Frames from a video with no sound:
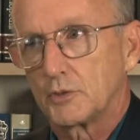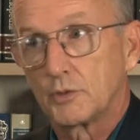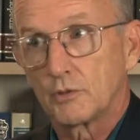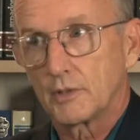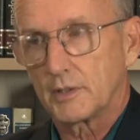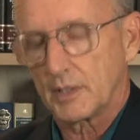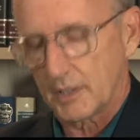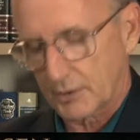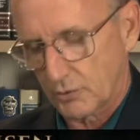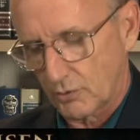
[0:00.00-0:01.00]
during the
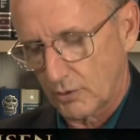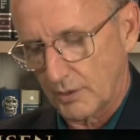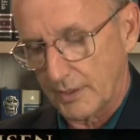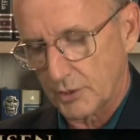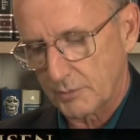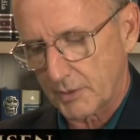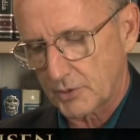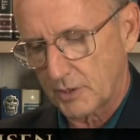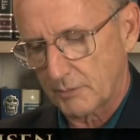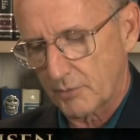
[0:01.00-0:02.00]
electoral and
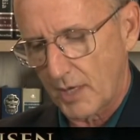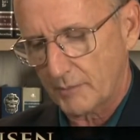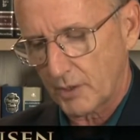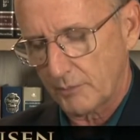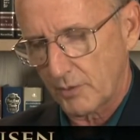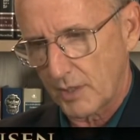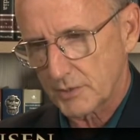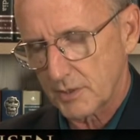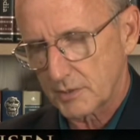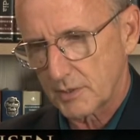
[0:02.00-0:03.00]
especially the primary
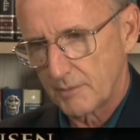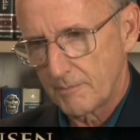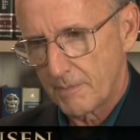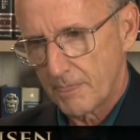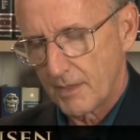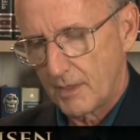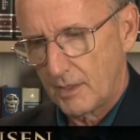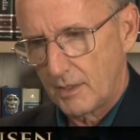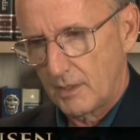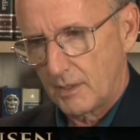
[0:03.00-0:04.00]
process.
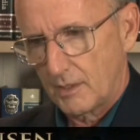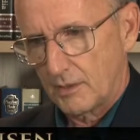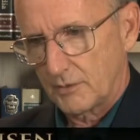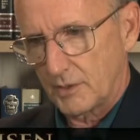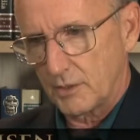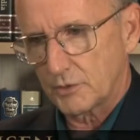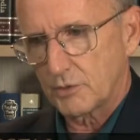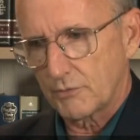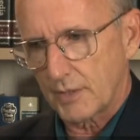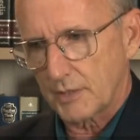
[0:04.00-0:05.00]
The year
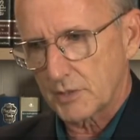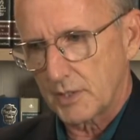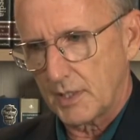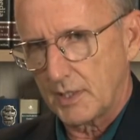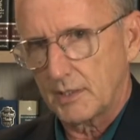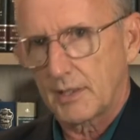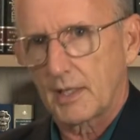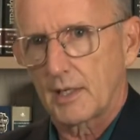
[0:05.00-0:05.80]
2008 and that